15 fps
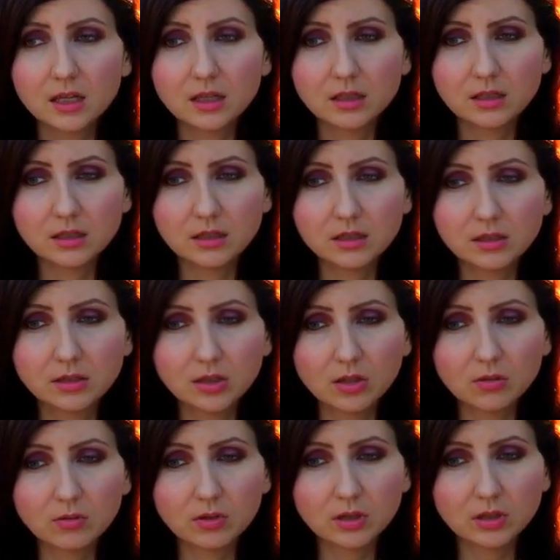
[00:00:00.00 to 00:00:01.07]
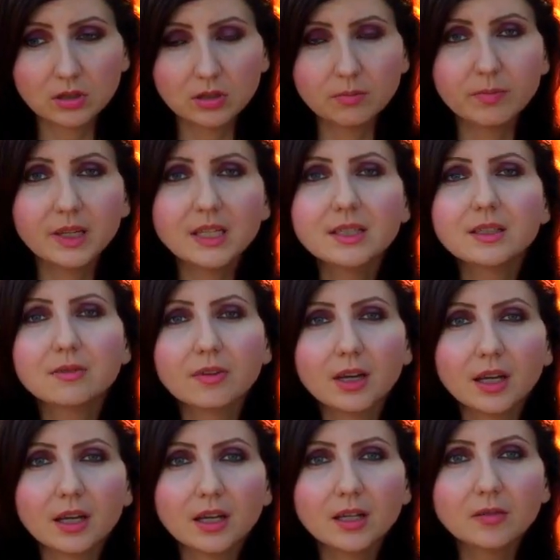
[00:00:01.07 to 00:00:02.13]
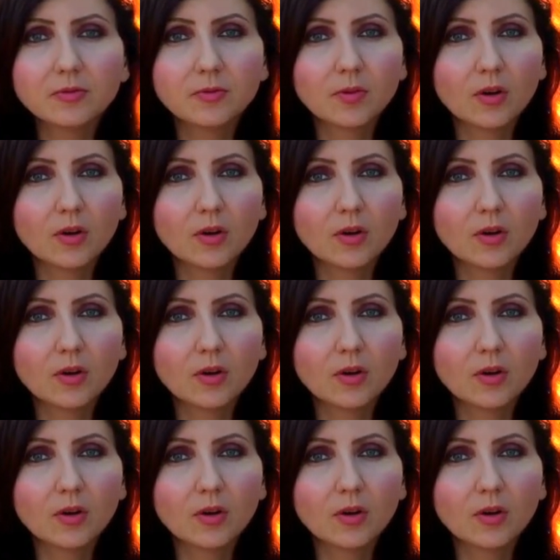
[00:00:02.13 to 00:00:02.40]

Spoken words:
So best way